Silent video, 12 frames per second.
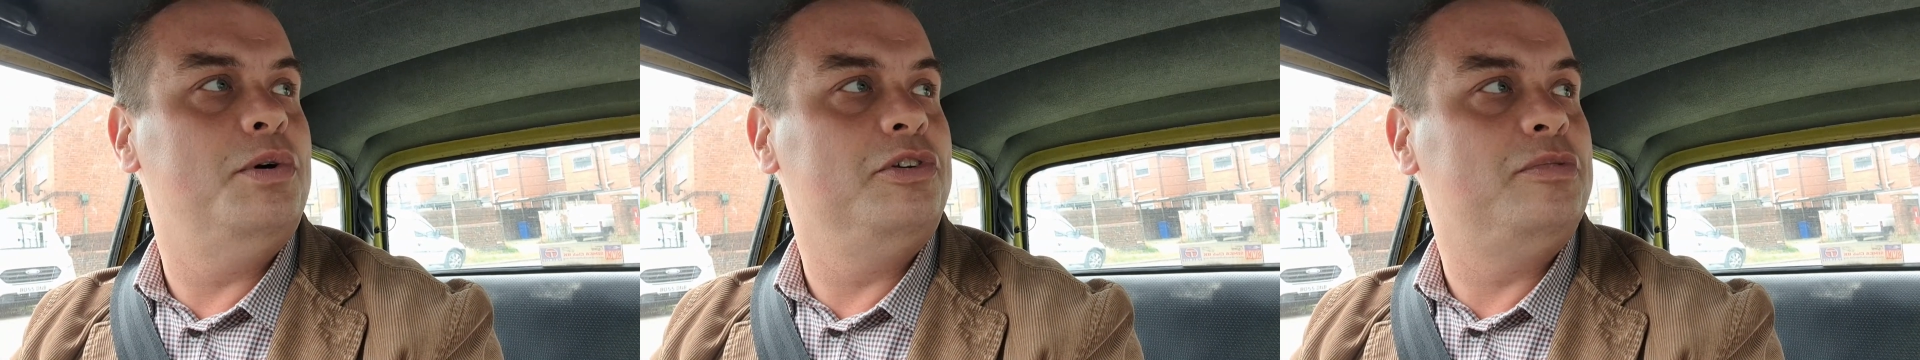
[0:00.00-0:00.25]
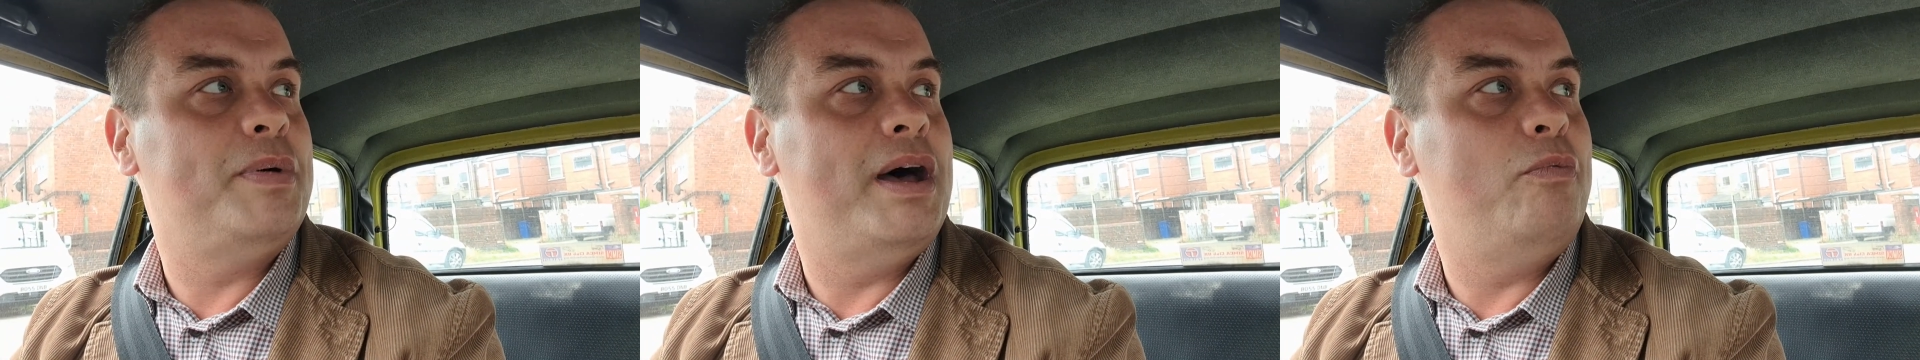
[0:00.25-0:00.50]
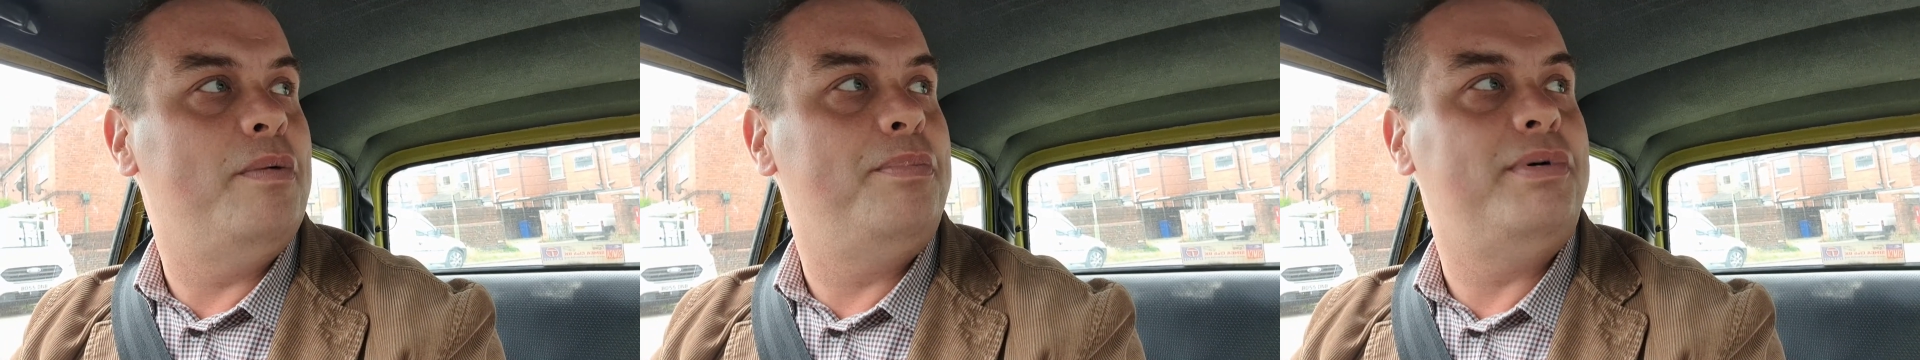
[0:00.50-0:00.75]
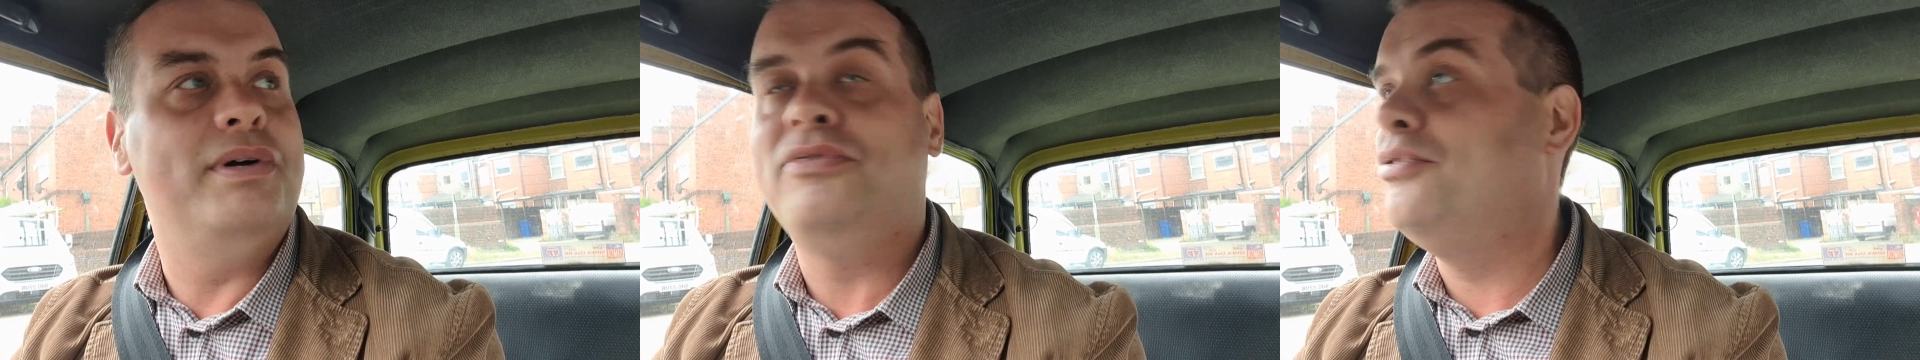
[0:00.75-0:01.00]
horsepower
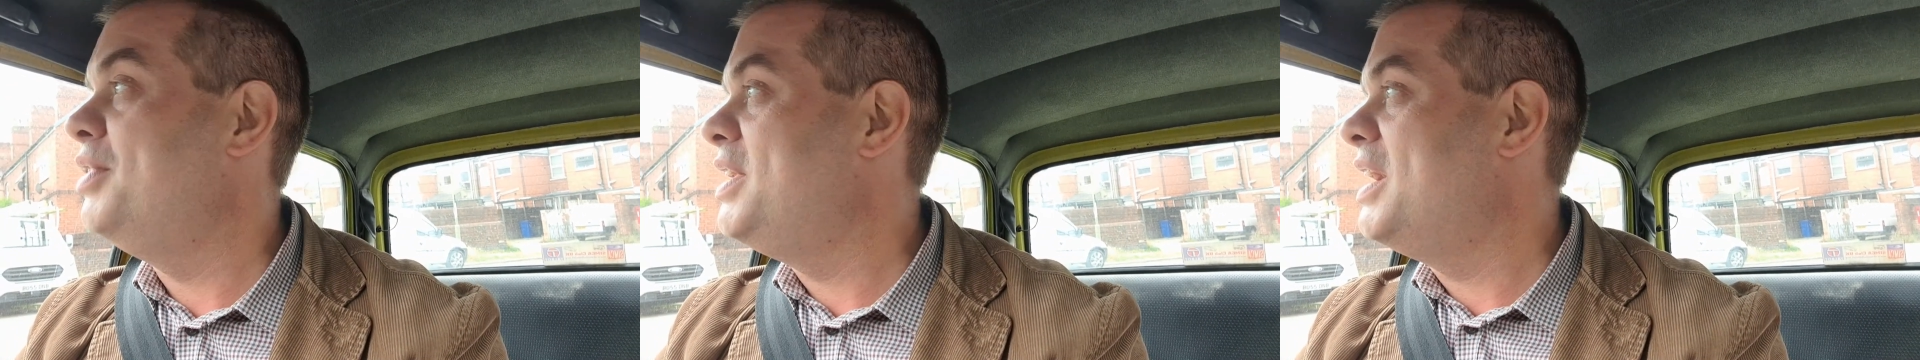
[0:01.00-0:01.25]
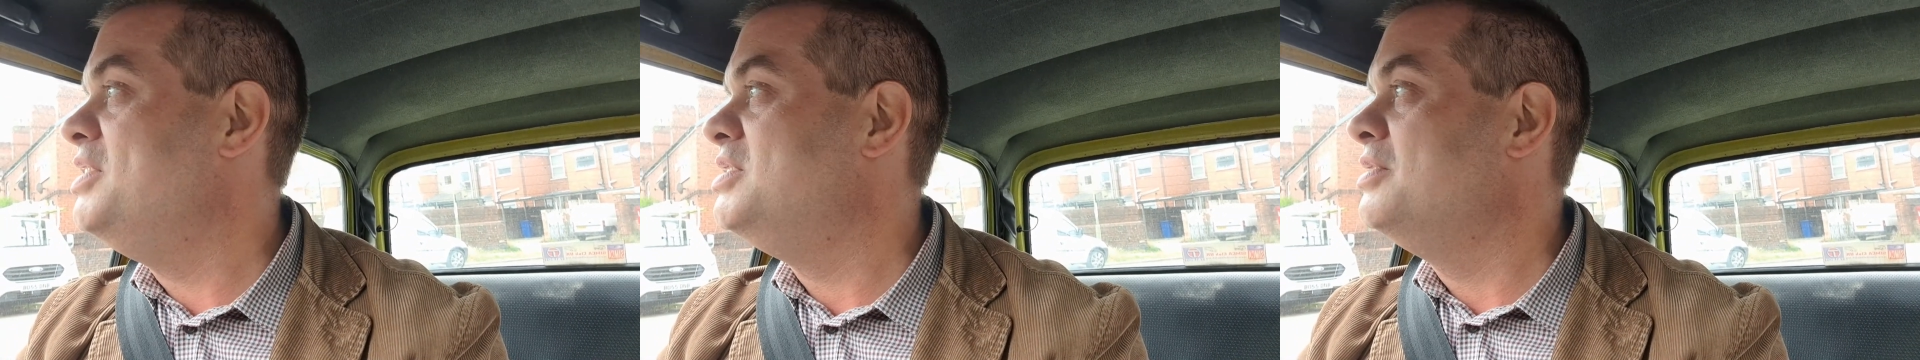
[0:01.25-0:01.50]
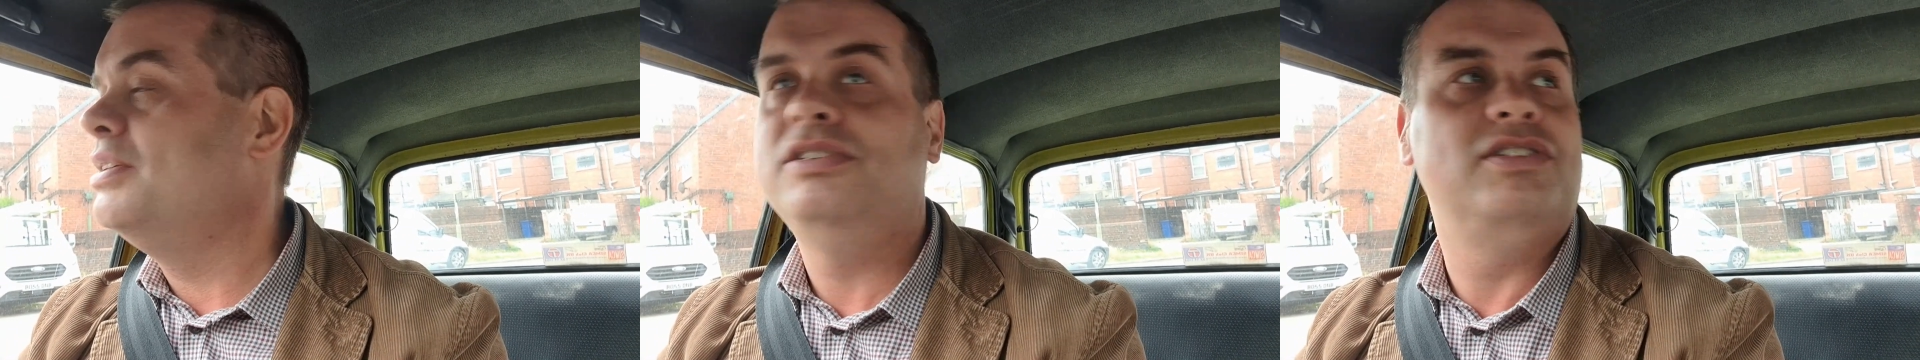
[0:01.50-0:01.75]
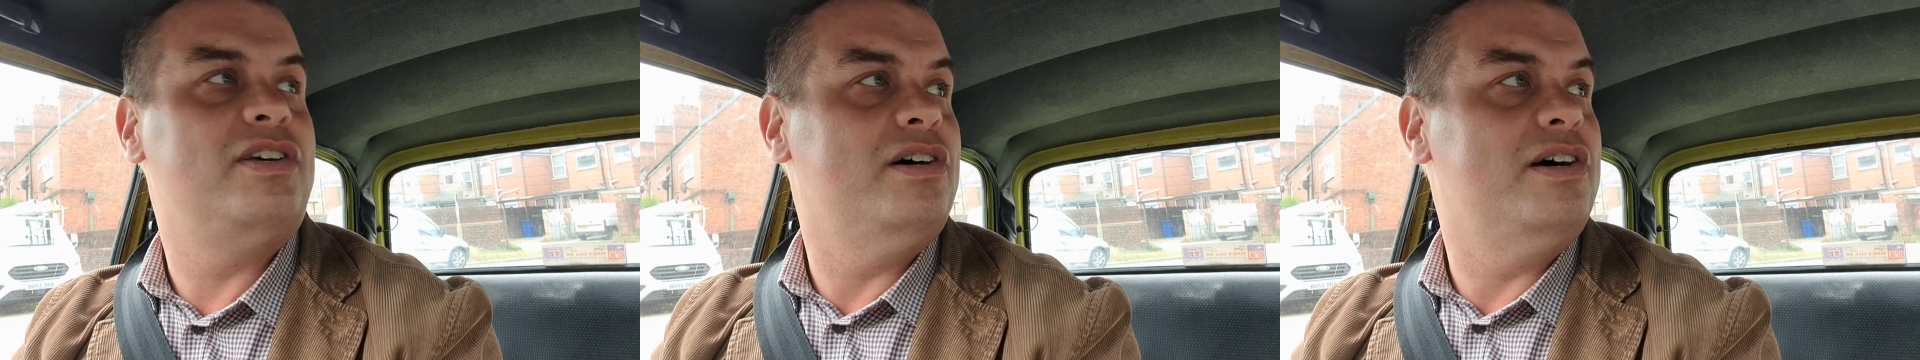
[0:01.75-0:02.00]
1.3 engine that
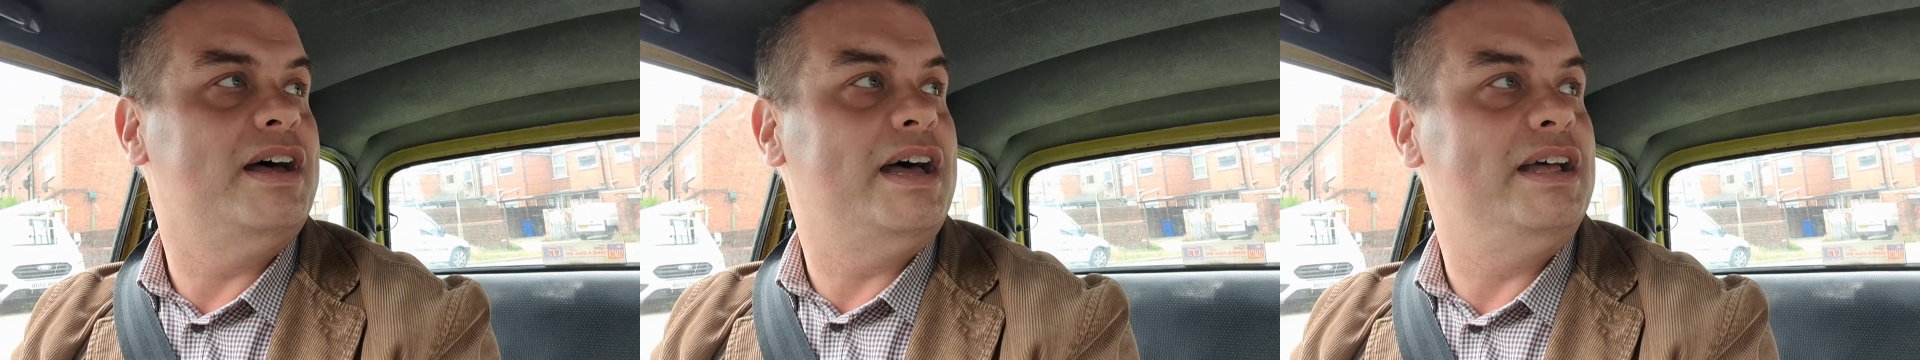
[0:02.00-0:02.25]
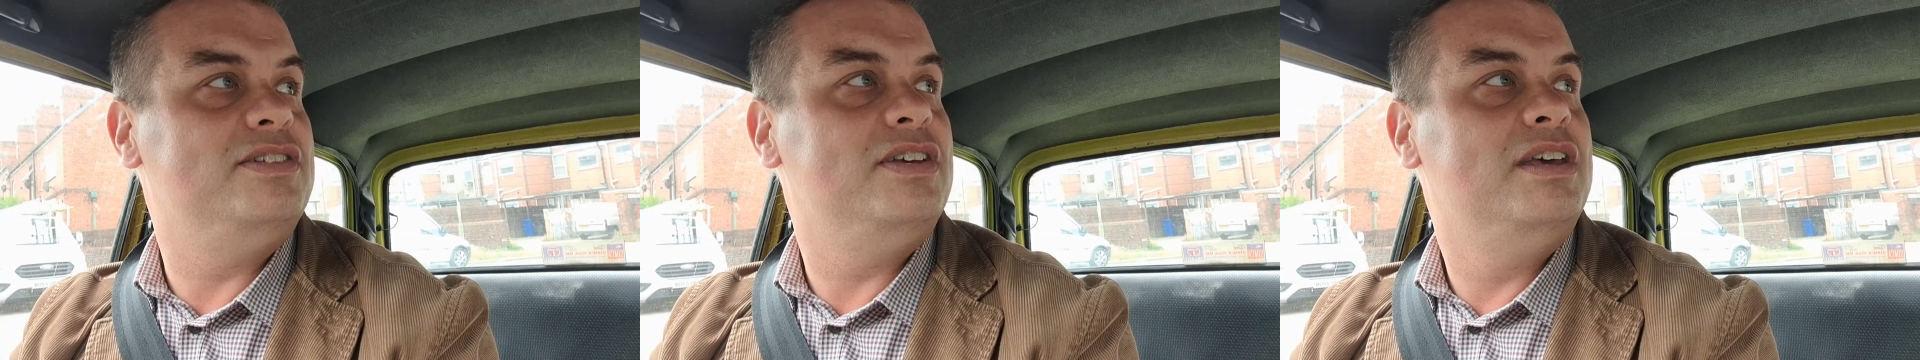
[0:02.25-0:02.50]
this car had,